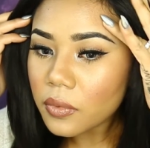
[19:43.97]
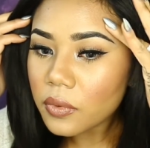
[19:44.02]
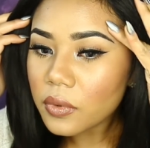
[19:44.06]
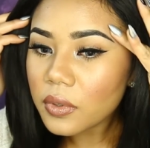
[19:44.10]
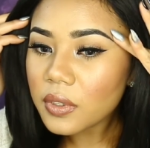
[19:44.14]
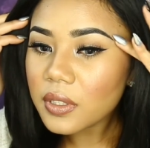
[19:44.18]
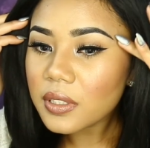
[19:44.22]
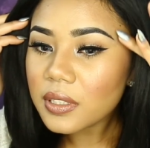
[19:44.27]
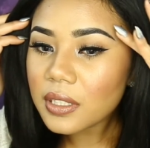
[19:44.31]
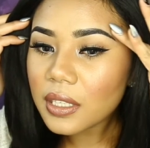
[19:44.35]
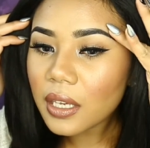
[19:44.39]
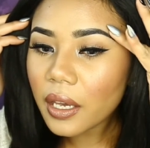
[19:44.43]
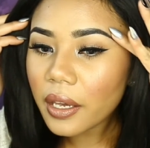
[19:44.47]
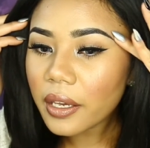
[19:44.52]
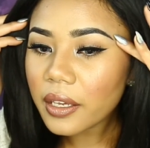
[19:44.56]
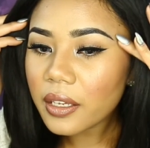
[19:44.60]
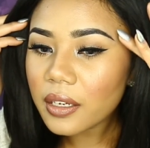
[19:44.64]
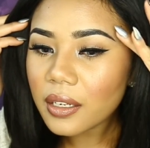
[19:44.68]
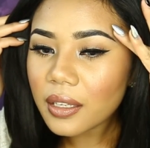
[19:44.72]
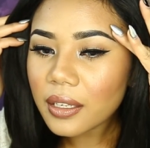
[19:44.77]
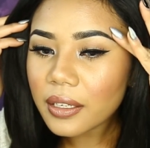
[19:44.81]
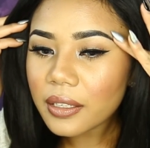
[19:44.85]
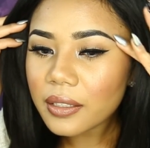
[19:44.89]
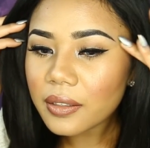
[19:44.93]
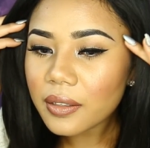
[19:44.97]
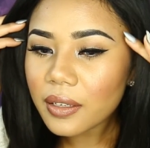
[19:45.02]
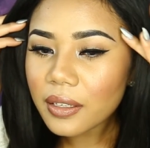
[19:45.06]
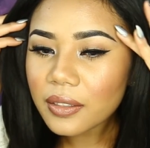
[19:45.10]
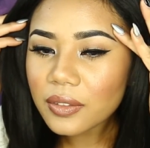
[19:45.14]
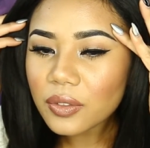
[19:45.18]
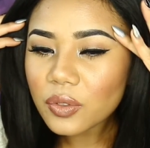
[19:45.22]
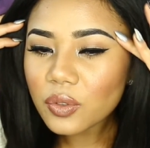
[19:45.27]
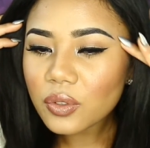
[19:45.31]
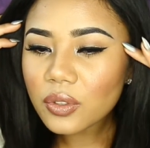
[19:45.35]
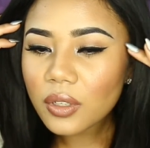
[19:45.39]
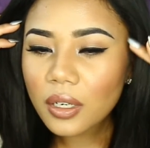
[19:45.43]
You can see I
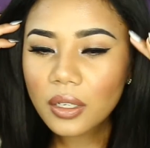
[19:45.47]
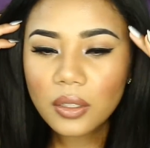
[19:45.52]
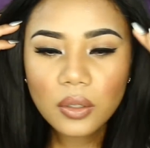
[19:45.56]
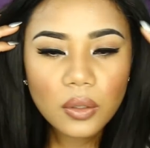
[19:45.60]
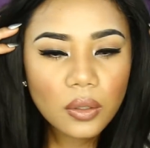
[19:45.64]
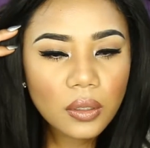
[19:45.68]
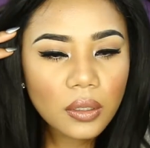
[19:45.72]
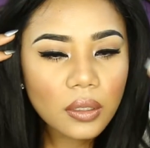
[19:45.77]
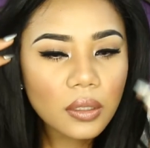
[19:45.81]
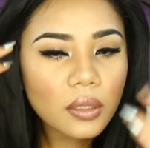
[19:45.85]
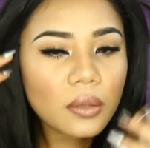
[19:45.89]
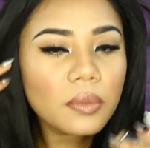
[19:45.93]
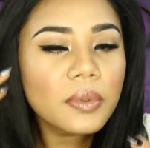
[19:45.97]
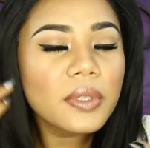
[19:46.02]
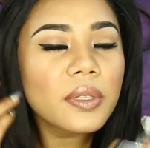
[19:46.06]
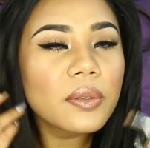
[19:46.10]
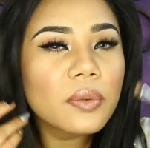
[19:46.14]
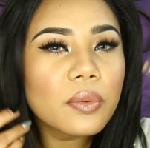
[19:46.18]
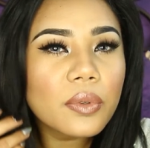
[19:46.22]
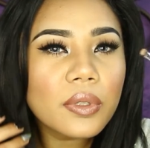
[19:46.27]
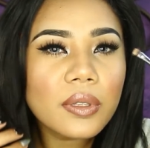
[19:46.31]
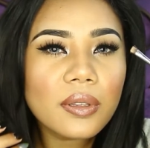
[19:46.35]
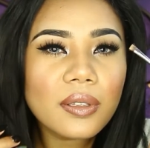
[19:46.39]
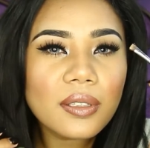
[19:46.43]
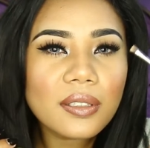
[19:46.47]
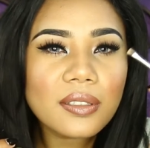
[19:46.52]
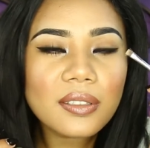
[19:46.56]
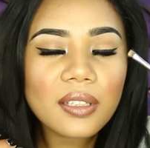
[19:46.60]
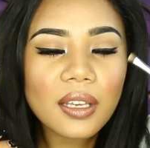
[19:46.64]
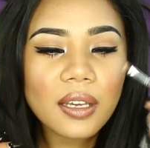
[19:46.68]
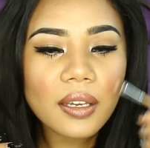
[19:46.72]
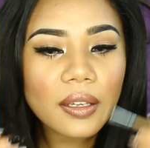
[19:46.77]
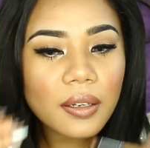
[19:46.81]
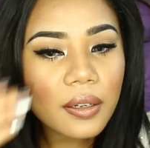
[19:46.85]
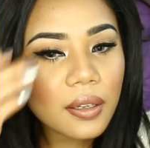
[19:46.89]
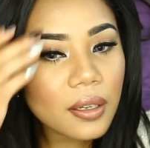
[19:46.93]
struggle a little bit with this
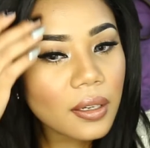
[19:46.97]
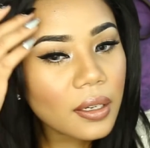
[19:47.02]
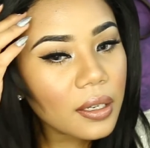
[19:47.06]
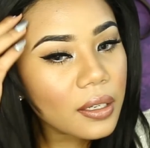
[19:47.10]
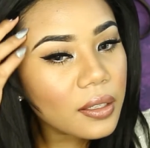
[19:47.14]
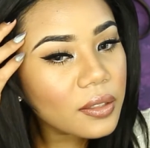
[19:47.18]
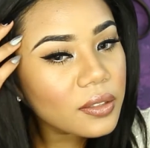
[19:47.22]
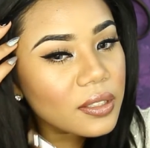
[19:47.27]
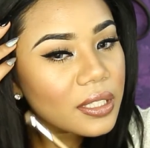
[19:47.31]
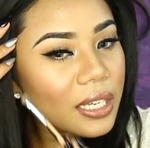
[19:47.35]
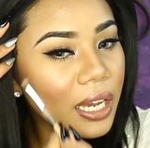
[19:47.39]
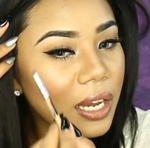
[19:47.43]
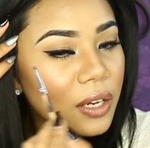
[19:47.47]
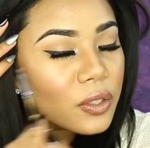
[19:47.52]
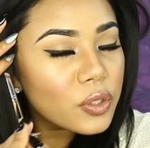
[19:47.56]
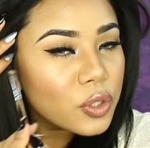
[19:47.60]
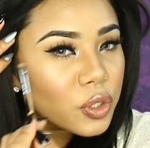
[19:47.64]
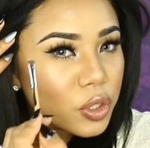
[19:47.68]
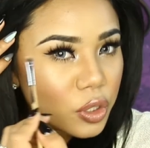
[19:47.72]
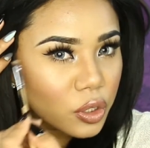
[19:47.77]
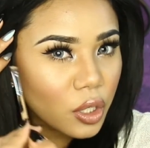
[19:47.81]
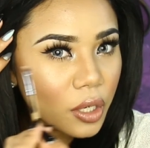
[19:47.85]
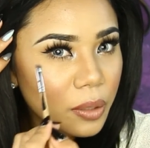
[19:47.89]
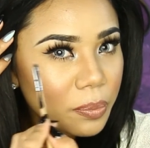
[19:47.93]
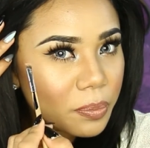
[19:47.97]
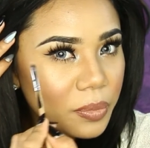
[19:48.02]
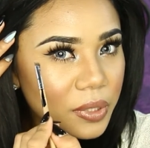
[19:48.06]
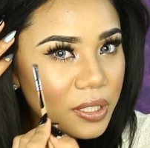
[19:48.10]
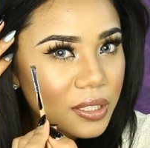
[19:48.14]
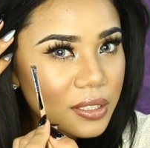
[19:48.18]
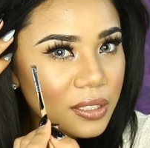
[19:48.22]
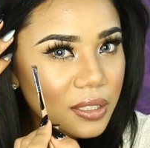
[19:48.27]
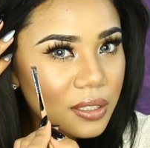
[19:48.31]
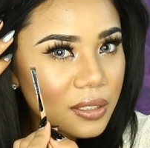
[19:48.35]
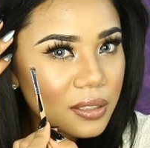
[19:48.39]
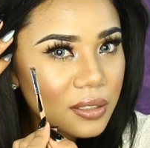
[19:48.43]
side. See how sharp
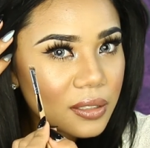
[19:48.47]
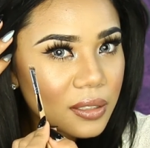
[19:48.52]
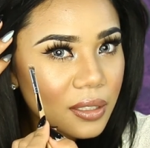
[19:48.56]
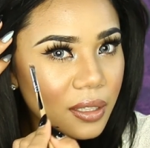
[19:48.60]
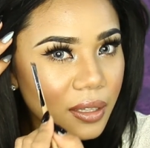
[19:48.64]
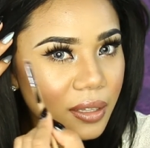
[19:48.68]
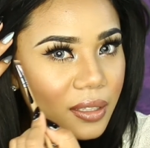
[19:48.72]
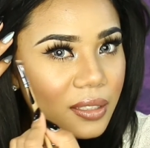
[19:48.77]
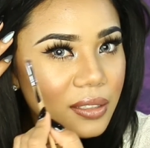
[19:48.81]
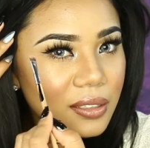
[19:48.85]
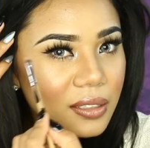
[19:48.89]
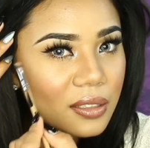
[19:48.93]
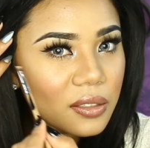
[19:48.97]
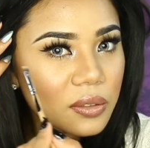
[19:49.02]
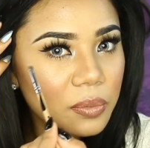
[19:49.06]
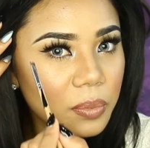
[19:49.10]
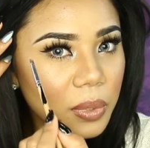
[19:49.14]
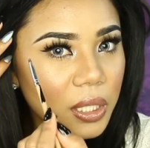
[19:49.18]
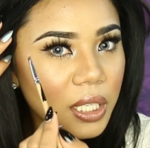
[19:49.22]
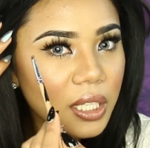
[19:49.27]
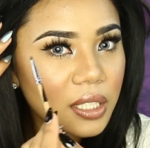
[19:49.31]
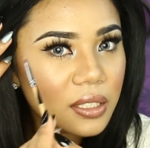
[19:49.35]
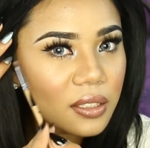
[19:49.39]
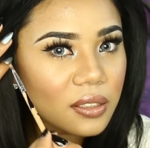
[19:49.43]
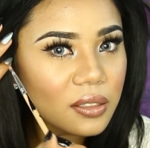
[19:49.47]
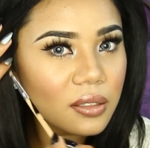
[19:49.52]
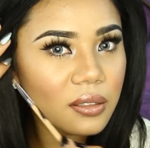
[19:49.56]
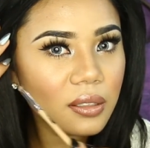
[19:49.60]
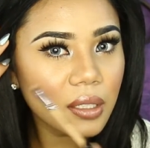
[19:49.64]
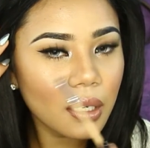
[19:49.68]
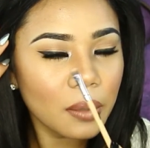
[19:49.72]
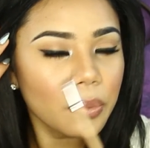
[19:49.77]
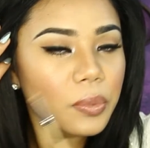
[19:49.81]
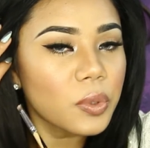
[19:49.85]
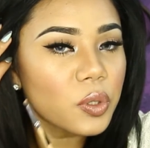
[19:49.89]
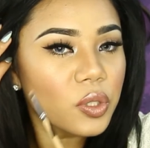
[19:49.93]
this is? This is because
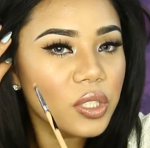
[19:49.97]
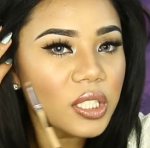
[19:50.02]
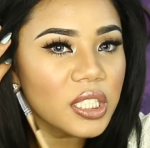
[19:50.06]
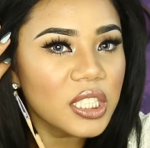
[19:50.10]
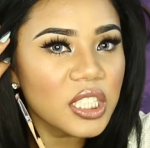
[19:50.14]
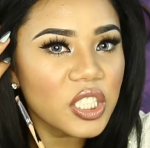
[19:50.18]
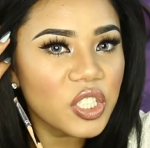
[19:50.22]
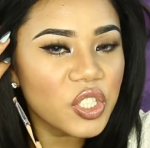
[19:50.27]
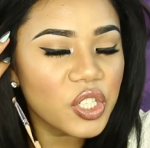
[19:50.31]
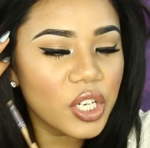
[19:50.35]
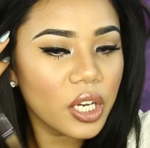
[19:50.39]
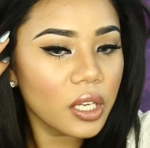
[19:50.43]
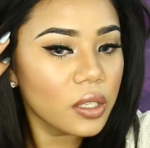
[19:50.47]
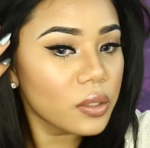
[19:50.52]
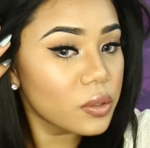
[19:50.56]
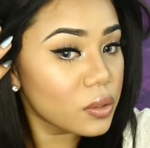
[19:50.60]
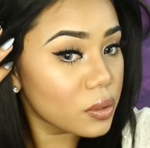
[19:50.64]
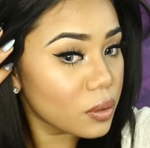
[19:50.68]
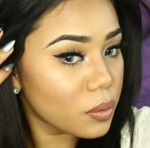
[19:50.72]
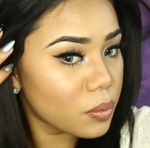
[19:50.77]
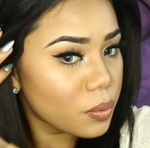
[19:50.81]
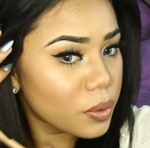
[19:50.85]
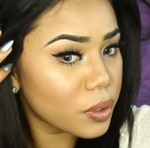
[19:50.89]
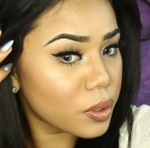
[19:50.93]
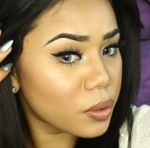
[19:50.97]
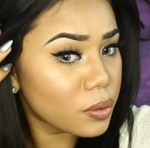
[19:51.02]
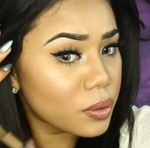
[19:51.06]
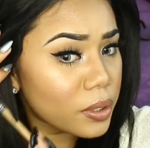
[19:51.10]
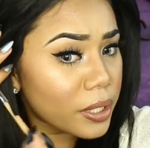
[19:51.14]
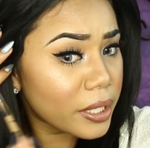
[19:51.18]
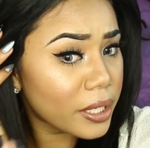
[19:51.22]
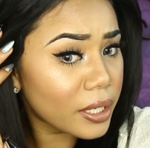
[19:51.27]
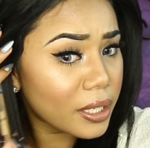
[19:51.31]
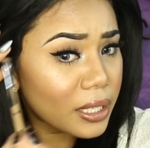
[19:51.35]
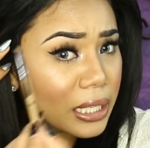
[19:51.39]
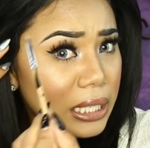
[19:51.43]
I'm using the gel. So when
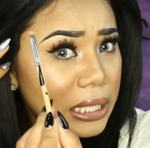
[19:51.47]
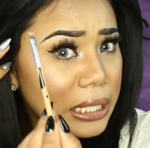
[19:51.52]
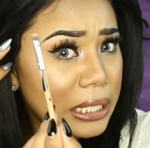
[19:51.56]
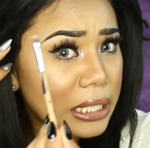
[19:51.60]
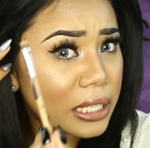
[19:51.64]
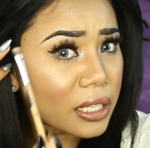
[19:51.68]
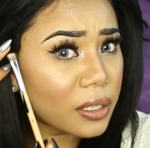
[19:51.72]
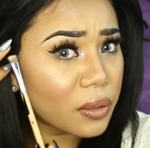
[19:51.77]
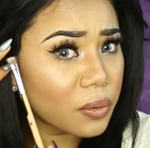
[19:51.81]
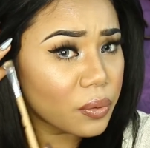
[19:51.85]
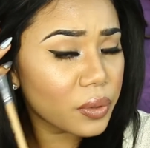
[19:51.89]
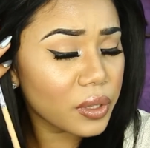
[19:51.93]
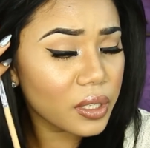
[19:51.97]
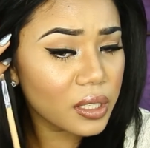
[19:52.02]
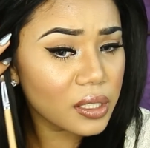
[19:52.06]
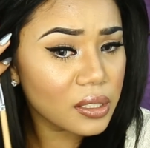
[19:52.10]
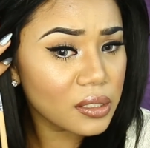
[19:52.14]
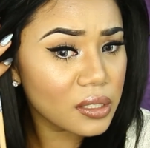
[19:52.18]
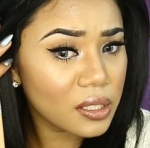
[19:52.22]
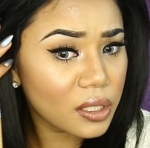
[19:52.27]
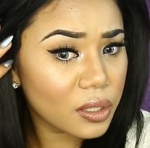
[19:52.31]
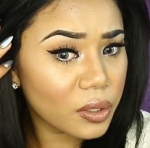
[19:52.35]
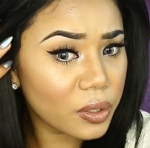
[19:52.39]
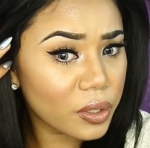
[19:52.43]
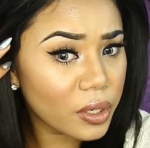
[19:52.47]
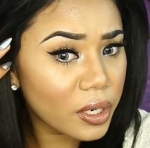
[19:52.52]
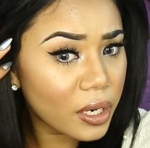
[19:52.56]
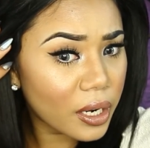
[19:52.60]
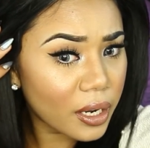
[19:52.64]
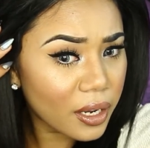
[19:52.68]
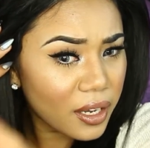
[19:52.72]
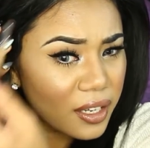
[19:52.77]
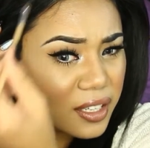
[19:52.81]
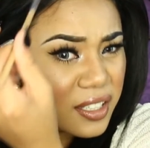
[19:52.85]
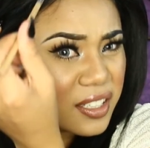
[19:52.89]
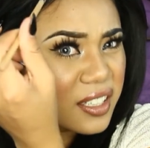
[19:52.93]
you clean it with the concealer,
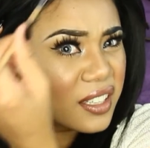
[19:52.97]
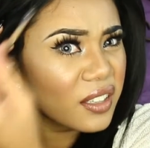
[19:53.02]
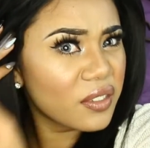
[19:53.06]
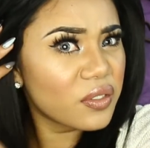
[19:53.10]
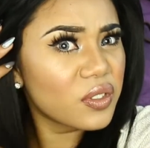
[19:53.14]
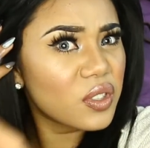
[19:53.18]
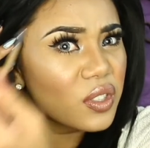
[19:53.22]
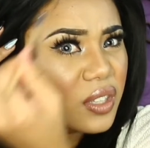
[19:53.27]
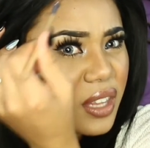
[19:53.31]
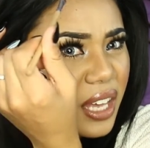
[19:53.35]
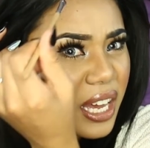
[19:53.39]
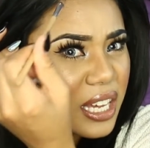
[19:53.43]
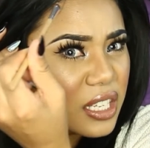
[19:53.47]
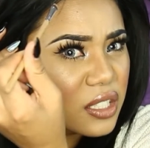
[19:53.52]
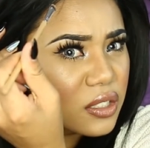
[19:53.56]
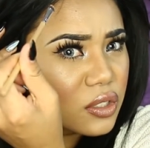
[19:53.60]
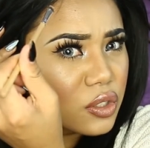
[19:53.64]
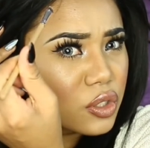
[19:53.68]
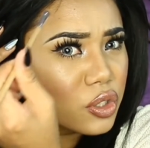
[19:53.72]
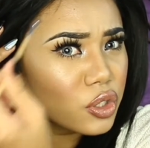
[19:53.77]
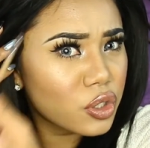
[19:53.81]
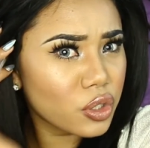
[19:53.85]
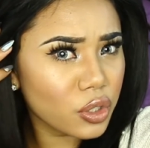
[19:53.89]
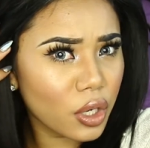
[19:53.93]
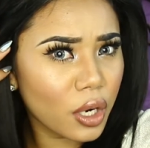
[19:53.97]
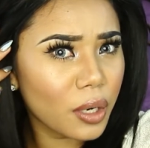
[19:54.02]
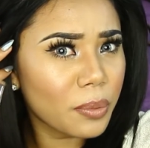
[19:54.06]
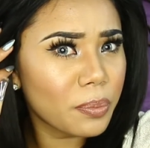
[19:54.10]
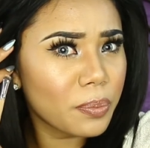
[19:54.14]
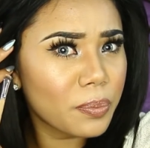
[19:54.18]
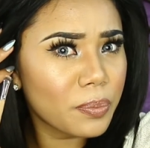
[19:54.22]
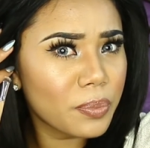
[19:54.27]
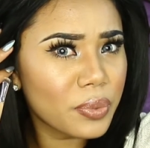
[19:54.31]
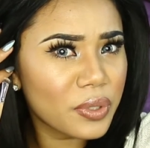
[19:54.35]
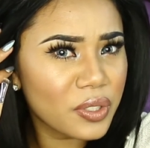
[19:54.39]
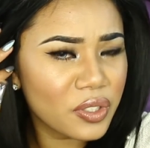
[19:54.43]
it gives you that sharp
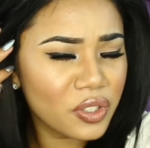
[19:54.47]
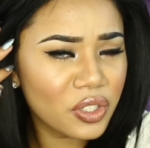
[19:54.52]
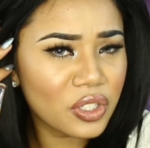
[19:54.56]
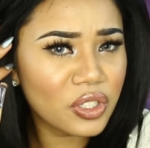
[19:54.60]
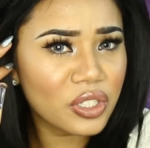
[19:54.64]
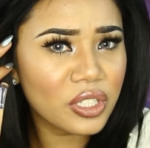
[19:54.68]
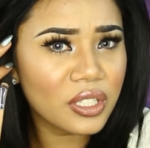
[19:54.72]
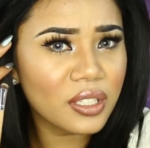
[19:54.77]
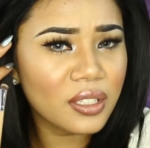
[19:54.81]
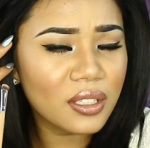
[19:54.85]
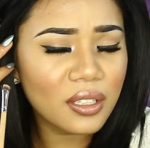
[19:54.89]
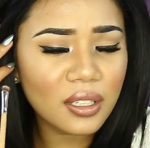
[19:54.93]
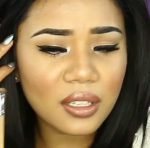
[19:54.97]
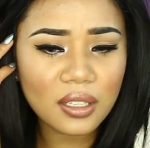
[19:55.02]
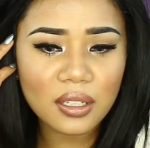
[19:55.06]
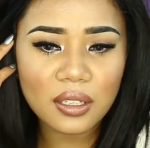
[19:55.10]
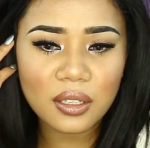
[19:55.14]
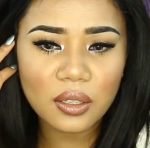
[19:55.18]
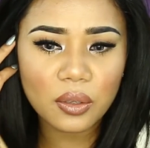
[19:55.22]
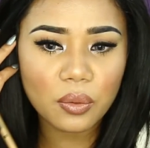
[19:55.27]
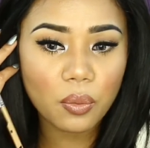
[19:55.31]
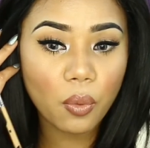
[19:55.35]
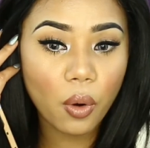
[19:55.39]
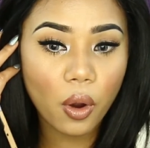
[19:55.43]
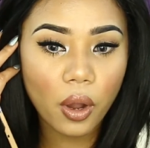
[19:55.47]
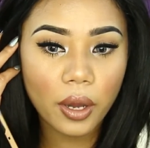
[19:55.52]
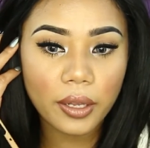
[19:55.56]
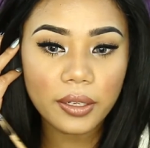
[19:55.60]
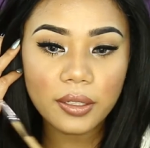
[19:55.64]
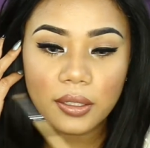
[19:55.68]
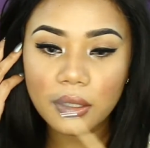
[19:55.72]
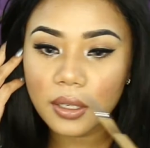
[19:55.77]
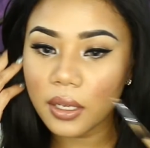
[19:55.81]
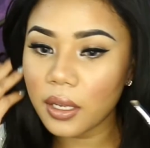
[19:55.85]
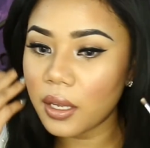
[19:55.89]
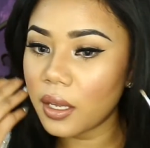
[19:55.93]
precision that you want.